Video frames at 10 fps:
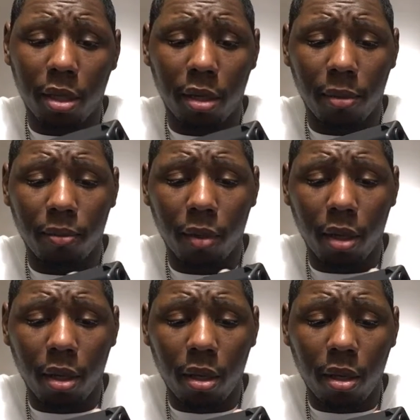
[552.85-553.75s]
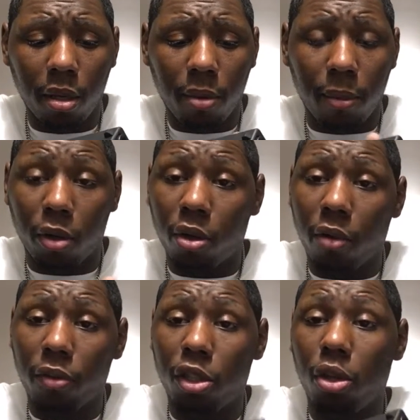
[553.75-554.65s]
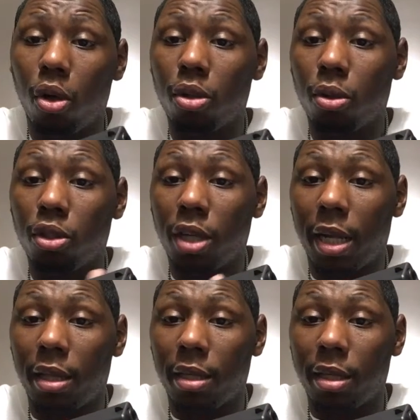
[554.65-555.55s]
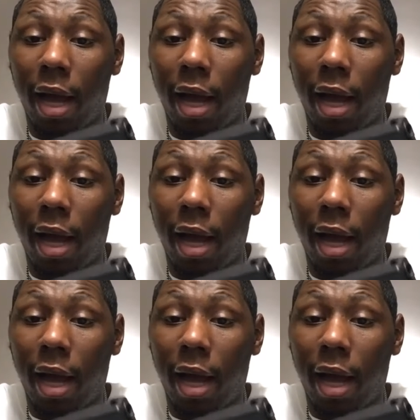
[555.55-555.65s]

my girlfriend, she also shot this.